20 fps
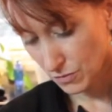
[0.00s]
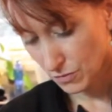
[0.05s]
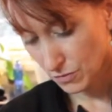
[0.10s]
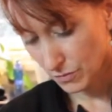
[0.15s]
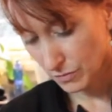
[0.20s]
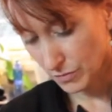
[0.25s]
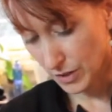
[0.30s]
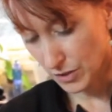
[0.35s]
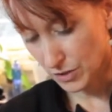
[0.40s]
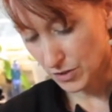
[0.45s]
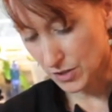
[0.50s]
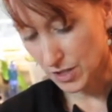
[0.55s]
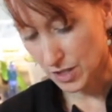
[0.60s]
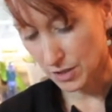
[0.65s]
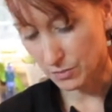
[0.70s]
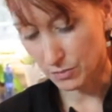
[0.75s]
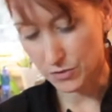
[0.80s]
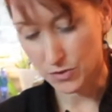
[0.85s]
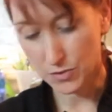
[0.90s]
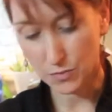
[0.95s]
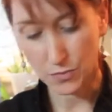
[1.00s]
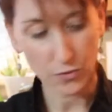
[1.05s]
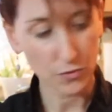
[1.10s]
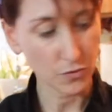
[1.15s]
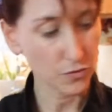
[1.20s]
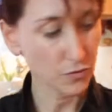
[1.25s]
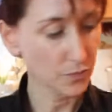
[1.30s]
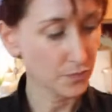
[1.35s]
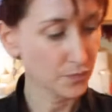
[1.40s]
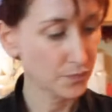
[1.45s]
about a tablespoon.
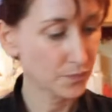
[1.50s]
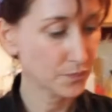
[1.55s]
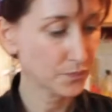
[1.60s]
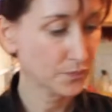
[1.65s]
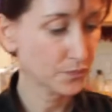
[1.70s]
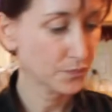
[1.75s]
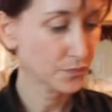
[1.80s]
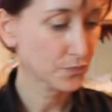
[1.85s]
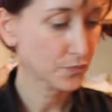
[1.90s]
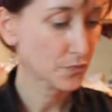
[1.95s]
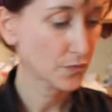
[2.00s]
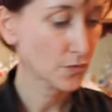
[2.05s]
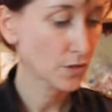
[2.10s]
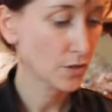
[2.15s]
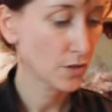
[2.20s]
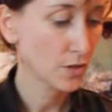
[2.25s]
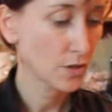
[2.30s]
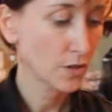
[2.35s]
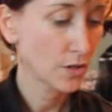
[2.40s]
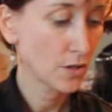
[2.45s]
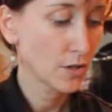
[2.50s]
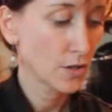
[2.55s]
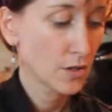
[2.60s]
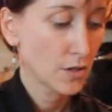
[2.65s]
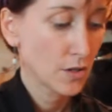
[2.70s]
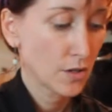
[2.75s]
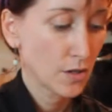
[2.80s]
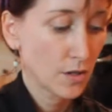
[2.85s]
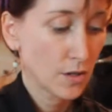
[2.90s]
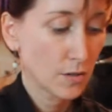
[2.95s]

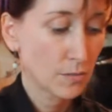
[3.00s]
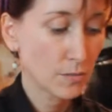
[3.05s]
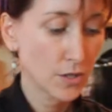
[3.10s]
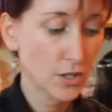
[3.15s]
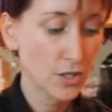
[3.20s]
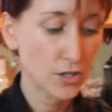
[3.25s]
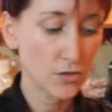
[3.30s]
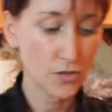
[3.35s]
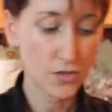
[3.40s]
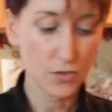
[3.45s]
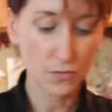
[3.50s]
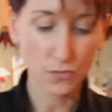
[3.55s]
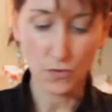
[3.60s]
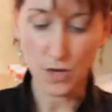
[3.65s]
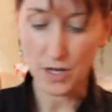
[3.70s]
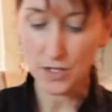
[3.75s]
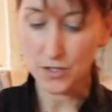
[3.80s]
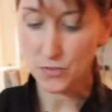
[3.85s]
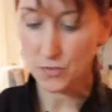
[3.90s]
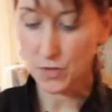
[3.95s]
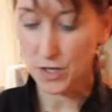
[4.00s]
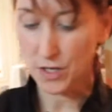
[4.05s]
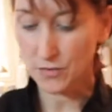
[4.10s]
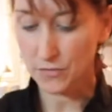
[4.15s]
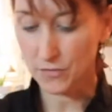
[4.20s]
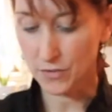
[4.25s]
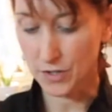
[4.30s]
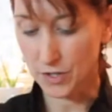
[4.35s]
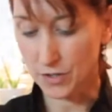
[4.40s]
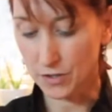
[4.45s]
I'm going to use some rice wine
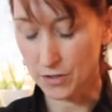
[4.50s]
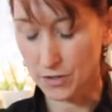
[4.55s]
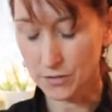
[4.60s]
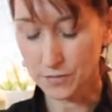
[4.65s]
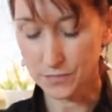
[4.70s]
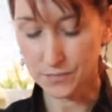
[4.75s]
vinegar.